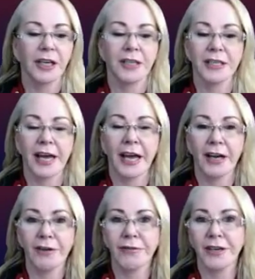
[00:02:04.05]
It's
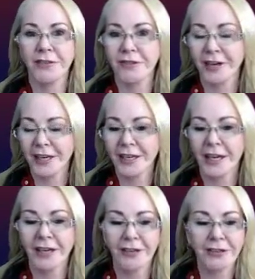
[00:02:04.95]
out of retrograde
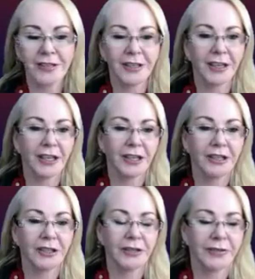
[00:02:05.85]
now
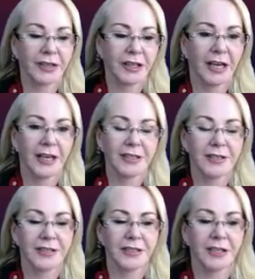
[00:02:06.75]
over the
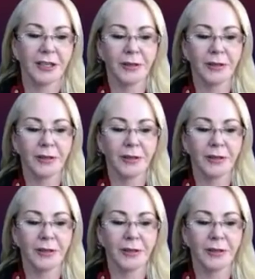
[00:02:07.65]
last